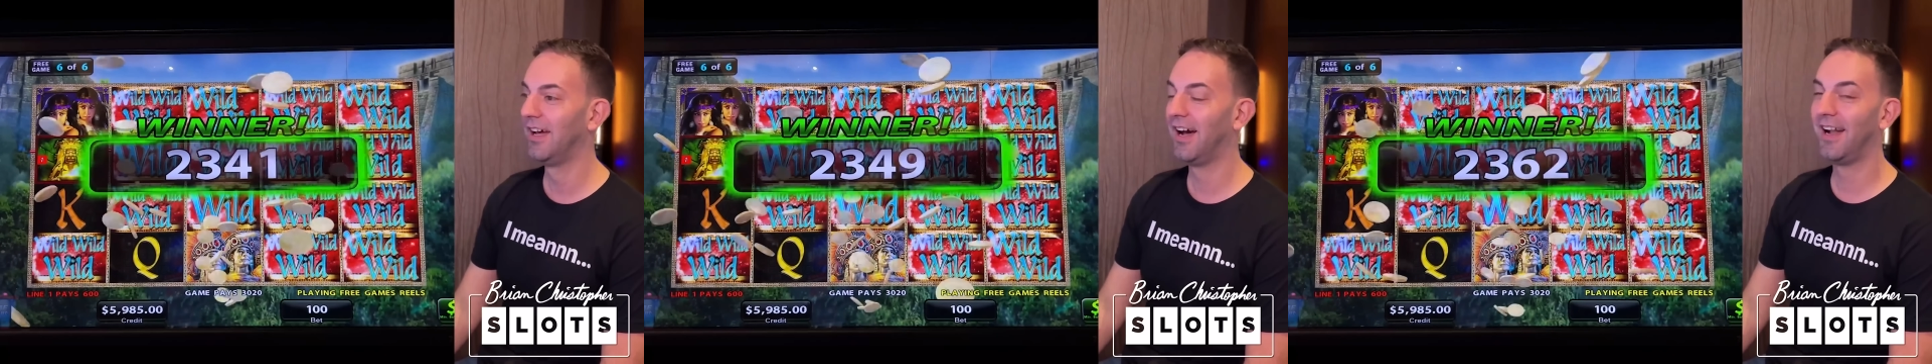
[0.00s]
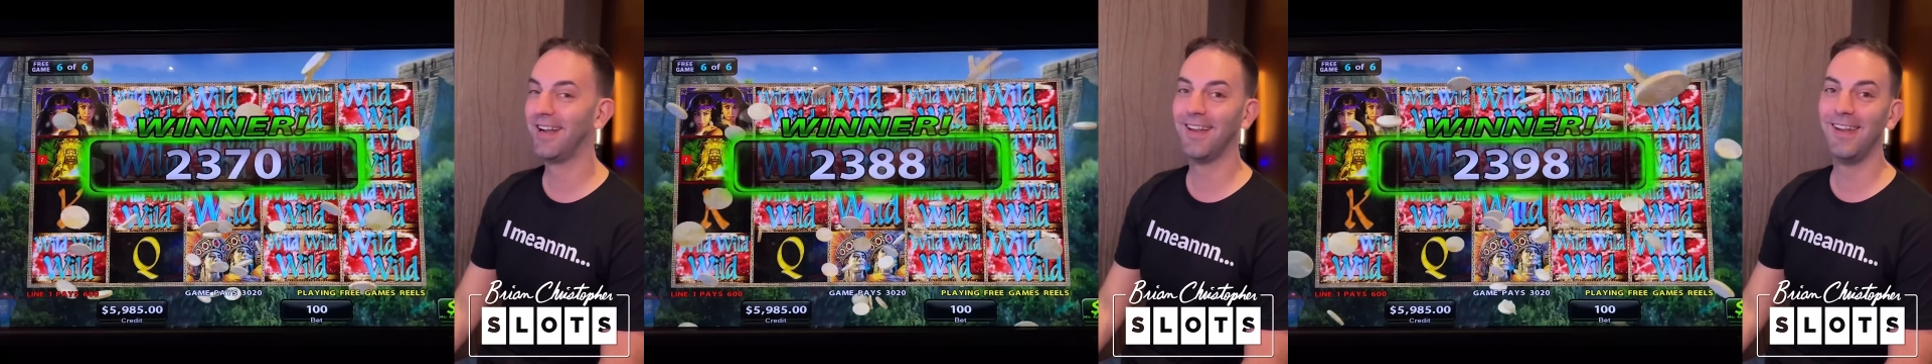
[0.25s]

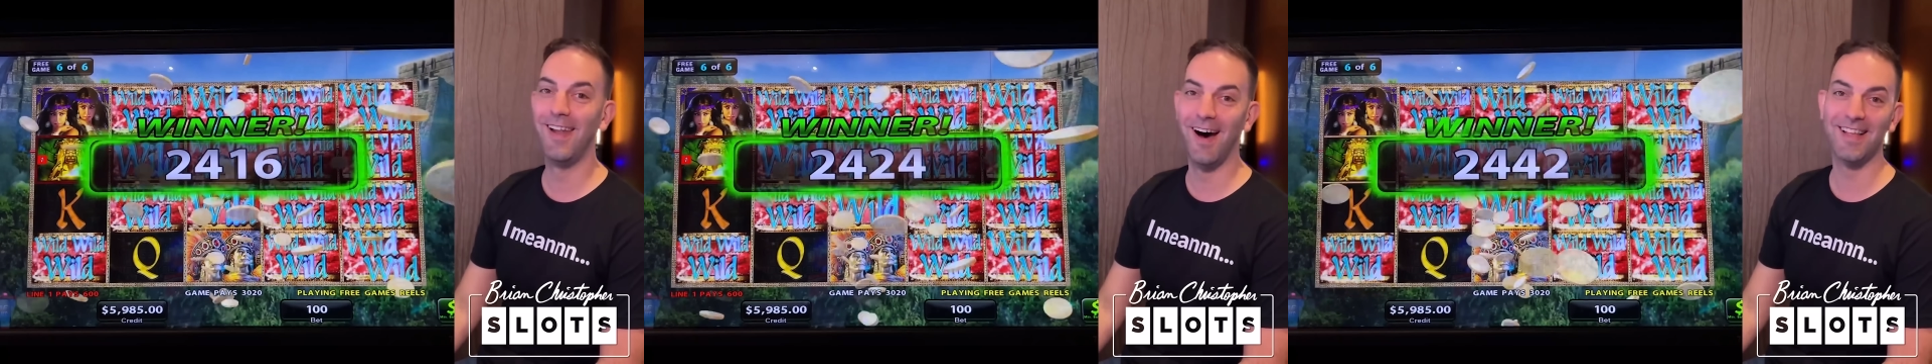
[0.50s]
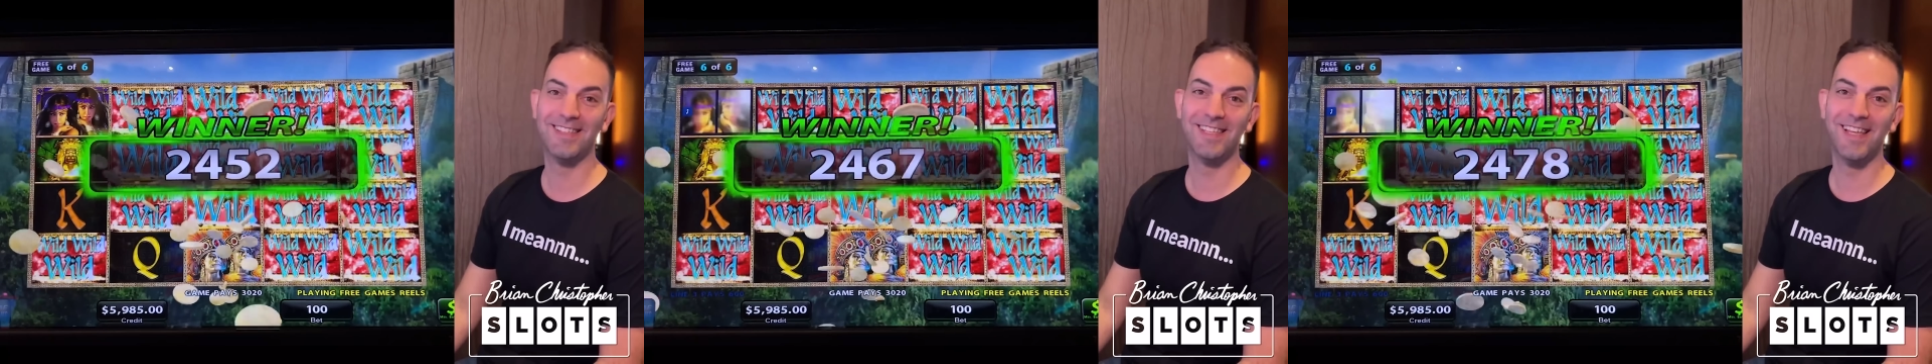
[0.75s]
I did
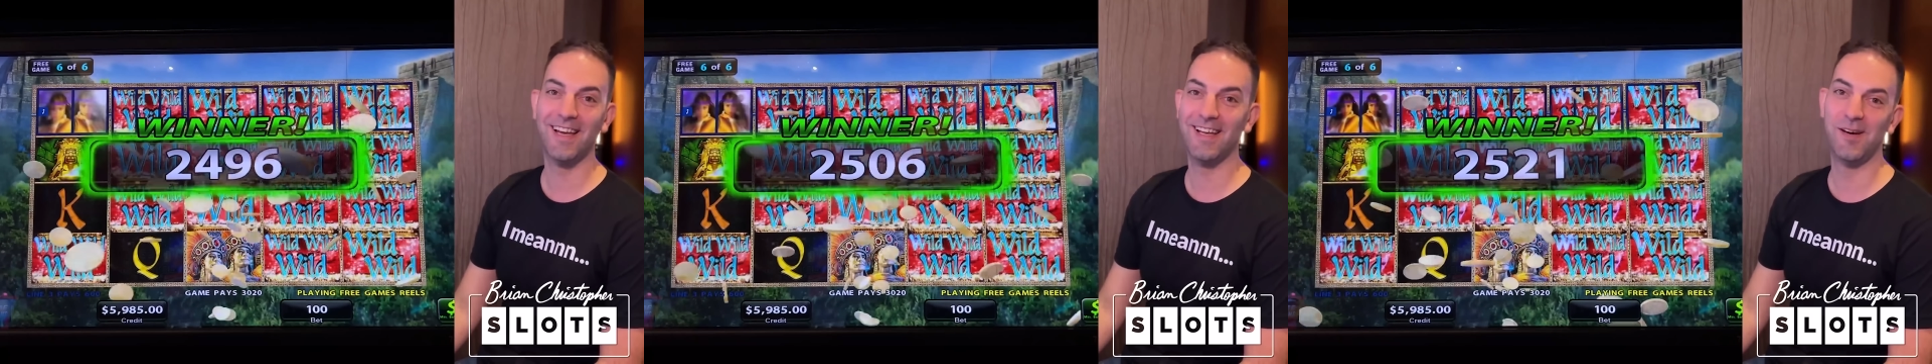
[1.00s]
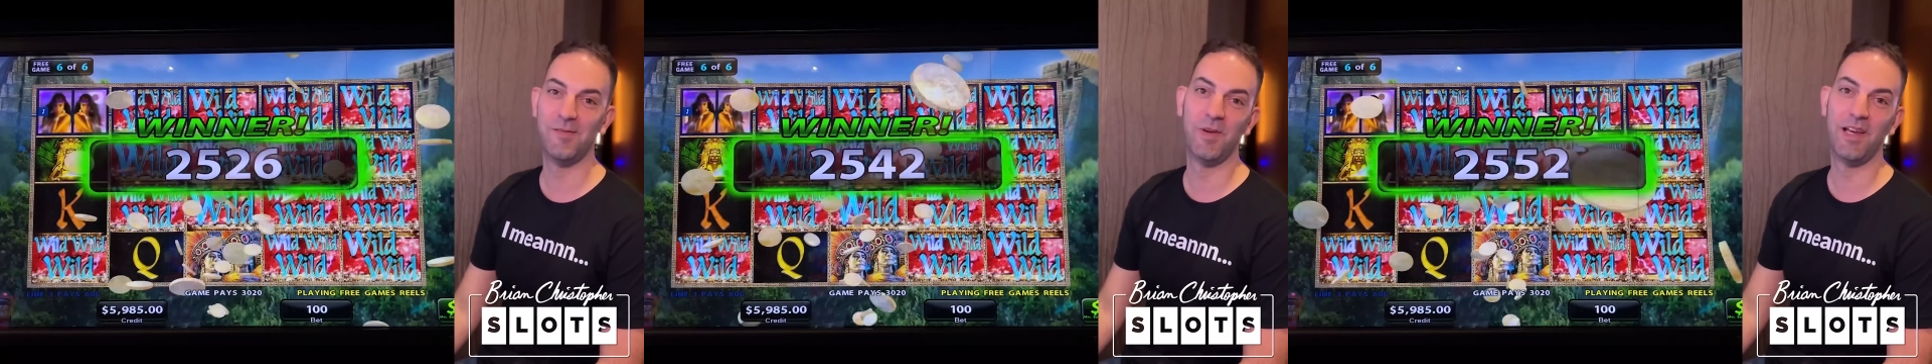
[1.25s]
not see that
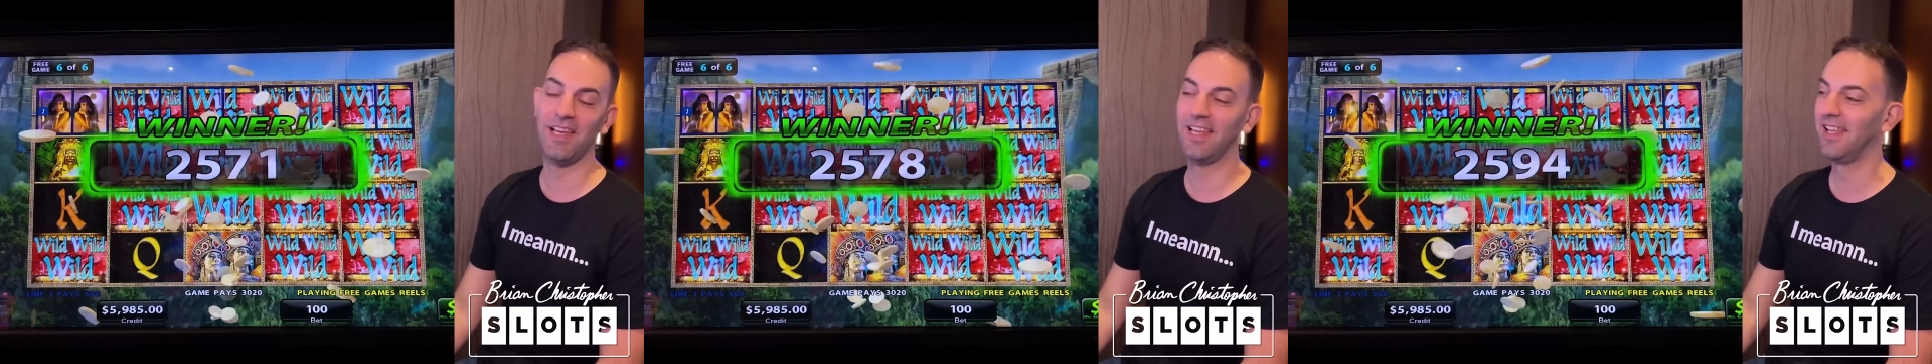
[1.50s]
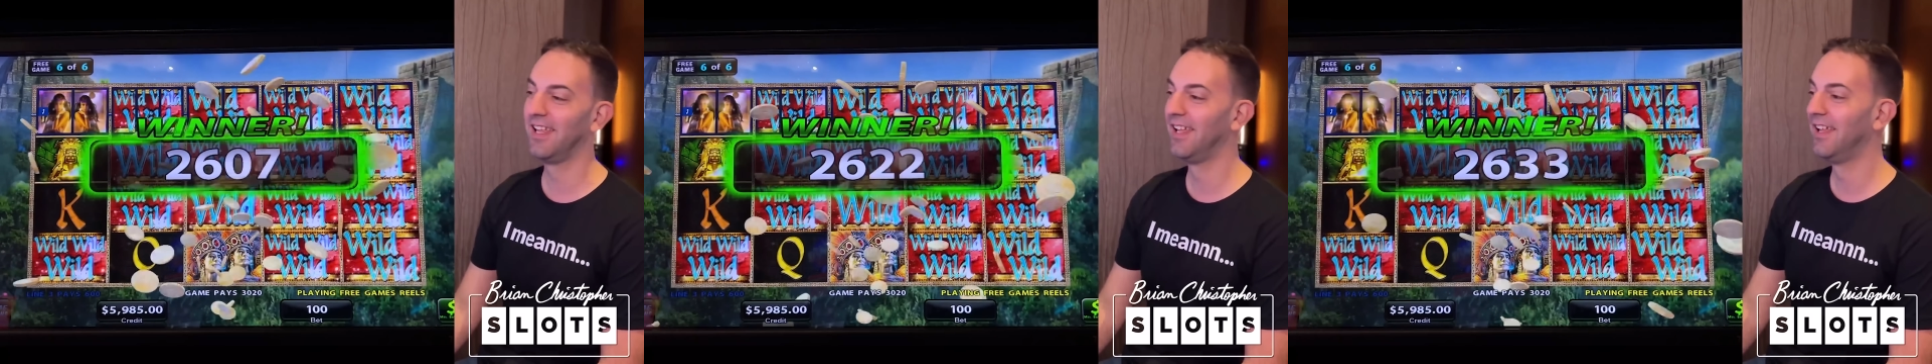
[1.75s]
coming.
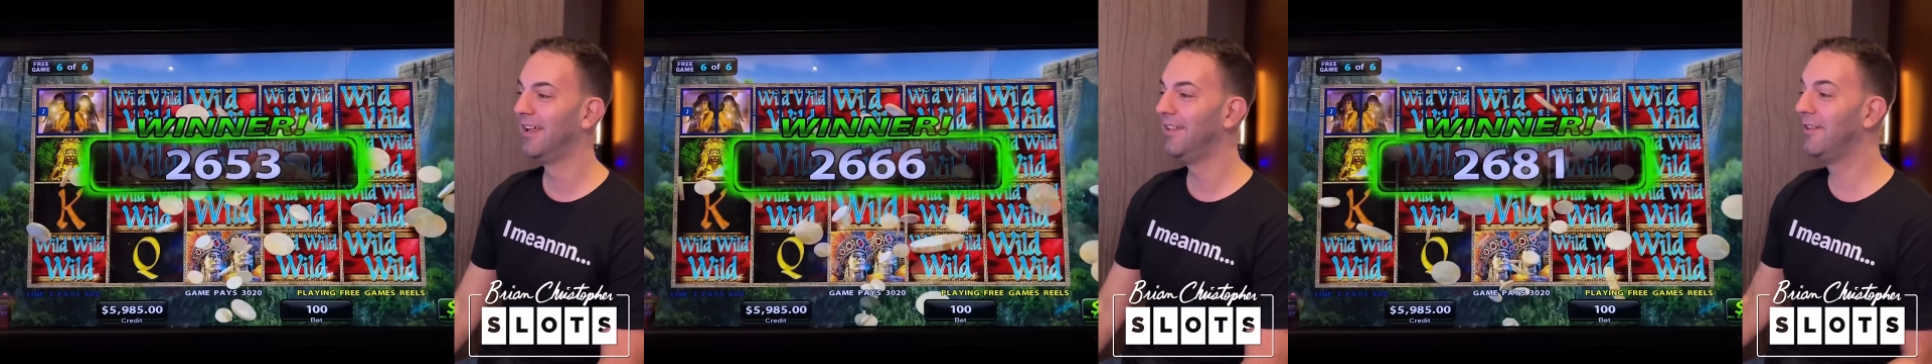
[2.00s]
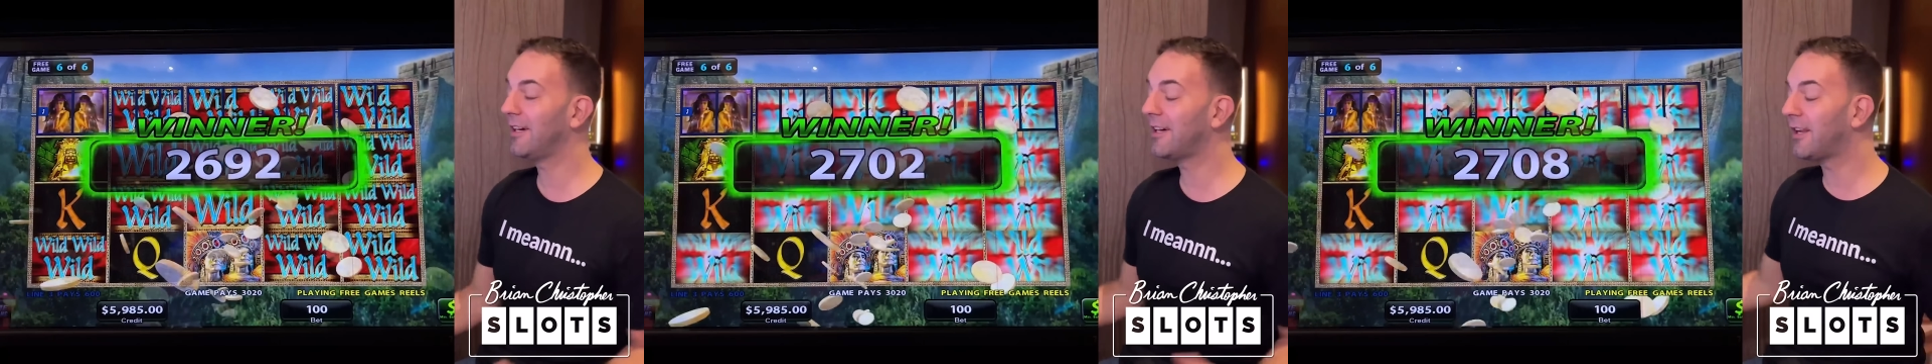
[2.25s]
Look